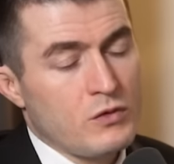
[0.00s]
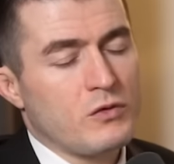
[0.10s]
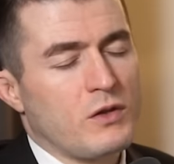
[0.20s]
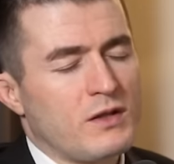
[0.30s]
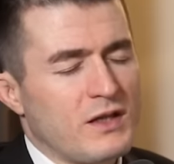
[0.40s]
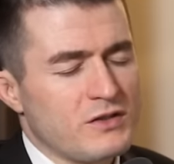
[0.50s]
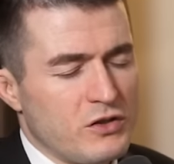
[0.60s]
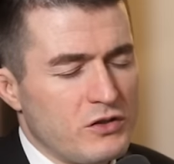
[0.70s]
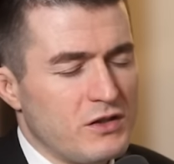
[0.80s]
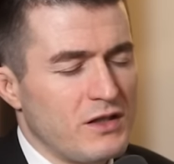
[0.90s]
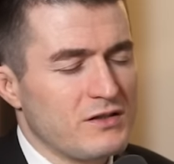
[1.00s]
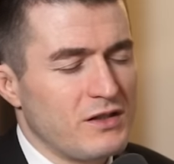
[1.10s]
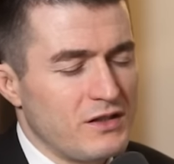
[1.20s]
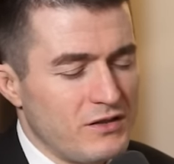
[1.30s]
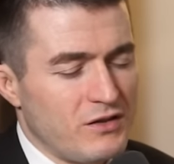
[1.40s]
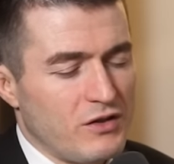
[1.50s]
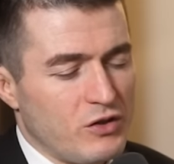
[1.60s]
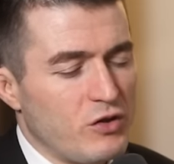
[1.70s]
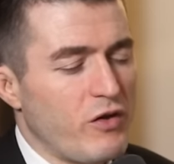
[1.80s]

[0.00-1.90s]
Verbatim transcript: So that, that's a good test. That a good